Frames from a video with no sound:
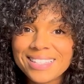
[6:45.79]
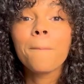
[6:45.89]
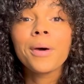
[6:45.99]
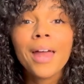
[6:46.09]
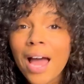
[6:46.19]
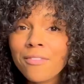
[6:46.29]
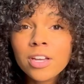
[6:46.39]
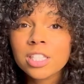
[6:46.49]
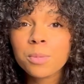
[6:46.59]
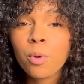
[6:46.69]
But having
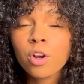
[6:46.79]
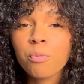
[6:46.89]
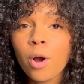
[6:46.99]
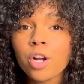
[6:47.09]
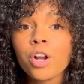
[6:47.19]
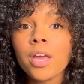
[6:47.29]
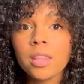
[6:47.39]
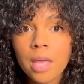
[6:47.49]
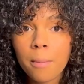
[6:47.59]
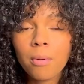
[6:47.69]
a supportive partner in
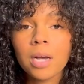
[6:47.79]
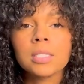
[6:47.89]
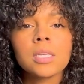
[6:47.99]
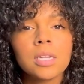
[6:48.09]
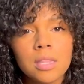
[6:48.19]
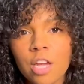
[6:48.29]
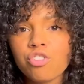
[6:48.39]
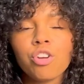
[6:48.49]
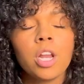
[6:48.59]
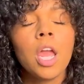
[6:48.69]
that process and in that
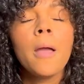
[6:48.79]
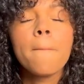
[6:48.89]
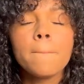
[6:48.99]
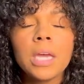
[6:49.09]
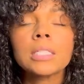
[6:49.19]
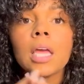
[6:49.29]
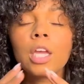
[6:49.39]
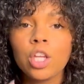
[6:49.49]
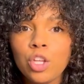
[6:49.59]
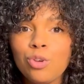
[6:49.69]
journey makes a
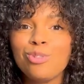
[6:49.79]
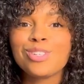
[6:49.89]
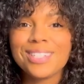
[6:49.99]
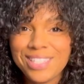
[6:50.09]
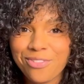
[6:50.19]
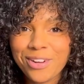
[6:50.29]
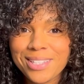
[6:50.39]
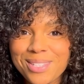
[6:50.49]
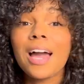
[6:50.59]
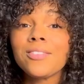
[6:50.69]
huge
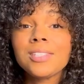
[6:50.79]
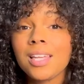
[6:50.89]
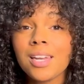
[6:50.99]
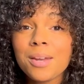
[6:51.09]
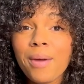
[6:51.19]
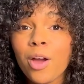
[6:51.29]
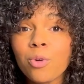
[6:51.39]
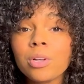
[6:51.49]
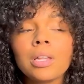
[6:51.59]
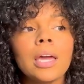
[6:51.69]
difference. I've seen it in my
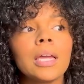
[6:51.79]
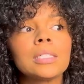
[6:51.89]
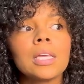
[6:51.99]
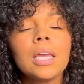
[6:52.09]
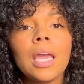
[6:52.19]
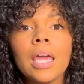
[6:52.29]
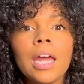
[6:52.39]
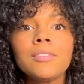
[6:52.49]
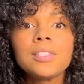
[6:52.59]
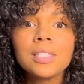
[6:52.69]
own clients, and
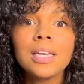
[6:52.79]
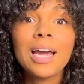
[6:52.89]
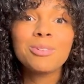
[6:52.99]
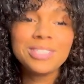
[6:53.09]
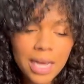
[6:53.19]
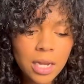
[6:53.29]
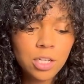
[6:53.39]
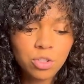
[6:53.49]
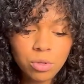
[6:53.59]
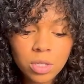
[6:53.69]
I've seen how daddy
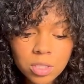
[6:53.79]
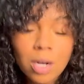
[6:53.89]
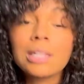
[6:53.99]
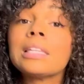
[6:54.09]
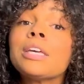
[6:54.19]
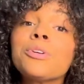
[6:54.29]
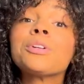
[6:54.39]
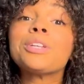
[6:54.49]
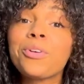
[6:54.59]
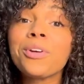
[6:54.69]
doulas are
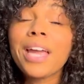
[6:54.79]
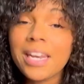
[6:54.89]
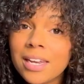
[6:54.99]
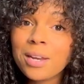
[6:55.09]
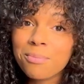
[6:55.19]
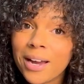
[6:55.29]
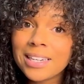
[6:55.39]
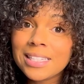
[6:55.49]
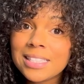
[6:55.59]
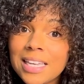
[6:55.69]
literally created in
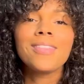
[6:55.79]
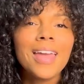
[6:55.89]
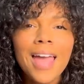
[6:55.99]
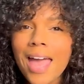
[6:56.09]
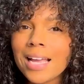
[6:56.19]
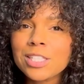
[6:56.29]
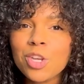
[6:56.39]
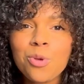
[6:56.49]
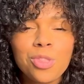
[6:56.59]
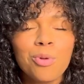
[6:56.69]
pregnancy, and they
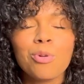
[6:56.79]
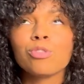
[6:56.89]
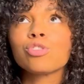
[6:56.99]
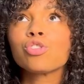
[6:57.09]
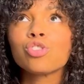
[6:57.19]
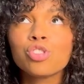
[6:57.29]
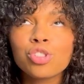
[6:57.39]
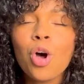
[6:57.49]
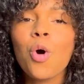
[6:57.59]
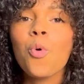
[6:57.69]
execute their roles
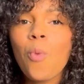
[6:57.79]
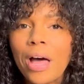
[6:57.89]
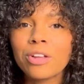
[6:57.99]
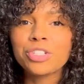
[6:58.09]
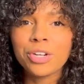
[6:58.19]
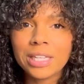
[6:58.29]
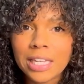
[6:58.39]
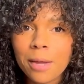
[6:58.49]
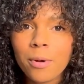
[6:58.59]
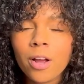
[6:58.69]
so well during
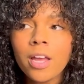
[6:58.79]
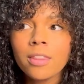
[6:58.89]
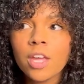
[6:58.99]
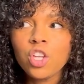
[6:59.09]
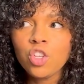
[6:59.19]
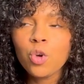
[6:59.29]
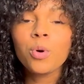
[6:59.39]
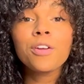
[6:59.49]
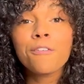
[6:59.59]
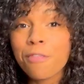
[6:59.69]
labor that you
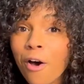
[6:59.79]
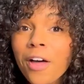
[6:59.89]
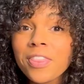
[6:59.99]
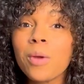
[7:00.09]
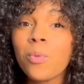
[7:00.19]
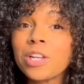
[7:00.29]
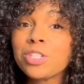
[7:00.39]
would have thought they went